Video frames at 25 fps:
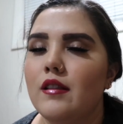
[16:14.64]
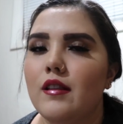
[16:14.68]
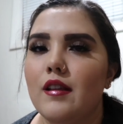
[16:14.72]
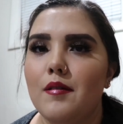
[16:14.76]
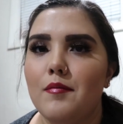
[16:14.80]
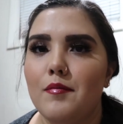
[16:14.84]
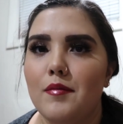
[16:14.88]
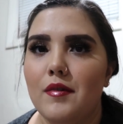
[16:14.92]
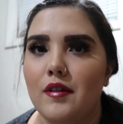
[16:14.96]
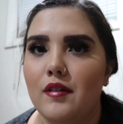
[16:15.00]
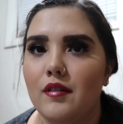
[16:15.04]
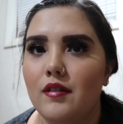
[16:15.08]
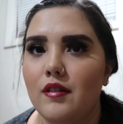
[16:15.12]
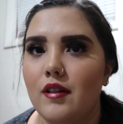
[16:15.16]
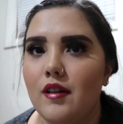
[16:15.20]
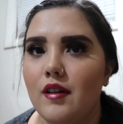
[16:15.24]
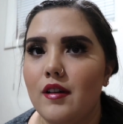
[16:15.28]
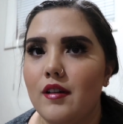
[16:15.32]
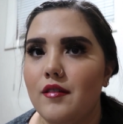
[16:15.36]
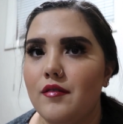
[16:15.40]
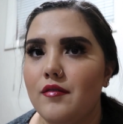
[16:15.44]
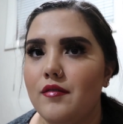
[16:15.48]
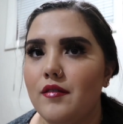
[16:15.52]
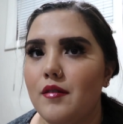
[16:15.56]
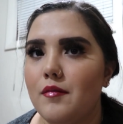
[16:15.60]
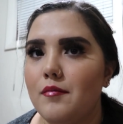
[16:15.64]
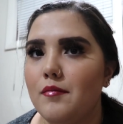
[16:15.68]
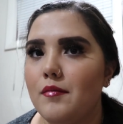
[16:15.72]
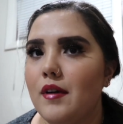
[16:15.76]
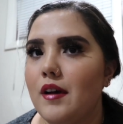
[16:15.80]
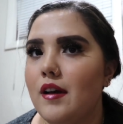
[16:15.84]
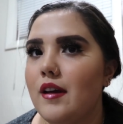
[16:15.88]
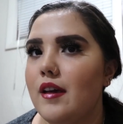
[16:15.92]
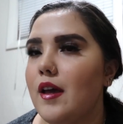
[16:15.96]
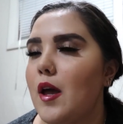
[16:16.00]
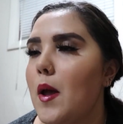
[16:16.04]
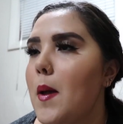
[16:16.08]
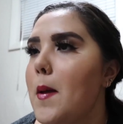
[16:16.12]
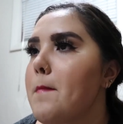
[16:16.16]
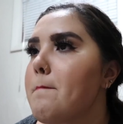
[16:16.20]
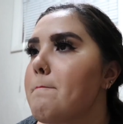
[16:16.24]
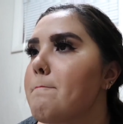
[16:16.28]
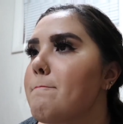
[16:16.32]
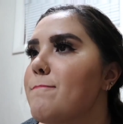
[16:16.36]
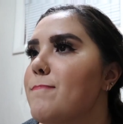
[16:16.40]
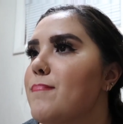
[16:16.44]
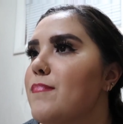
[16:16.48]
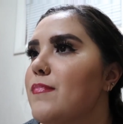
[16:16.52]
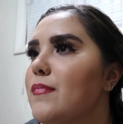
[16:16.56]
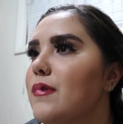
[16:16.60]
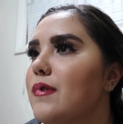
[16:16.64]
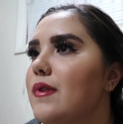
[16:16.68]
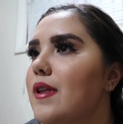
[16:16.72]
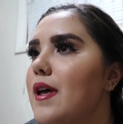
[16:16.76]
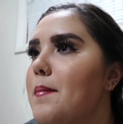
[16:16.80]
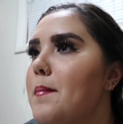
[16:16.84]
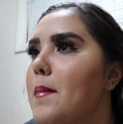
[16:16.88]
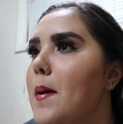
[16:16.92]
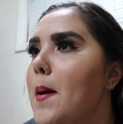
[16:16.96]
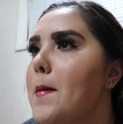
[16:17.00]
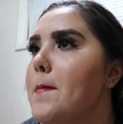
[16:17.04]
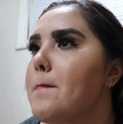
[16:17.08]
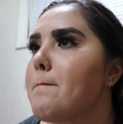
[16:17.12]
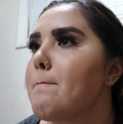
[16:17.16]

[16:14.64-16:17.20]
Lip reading: the middle of my lip.